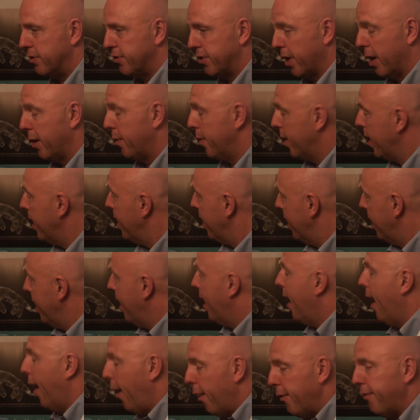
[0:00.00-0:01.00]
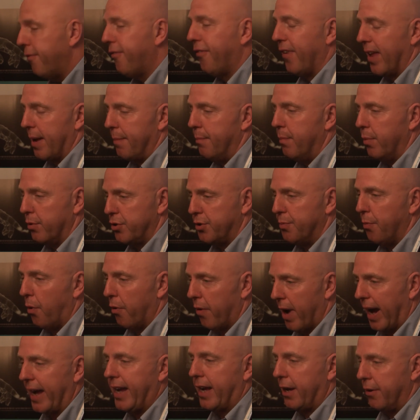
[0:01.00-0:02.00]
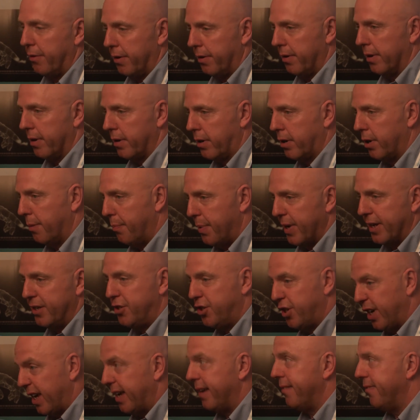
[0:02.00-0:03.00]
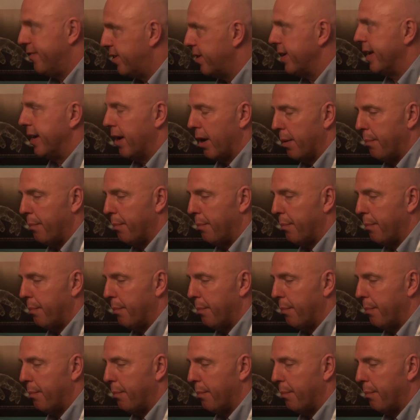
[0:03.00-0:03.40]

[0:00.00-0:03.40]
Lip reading: So hopefully much more accurate than could be achieved,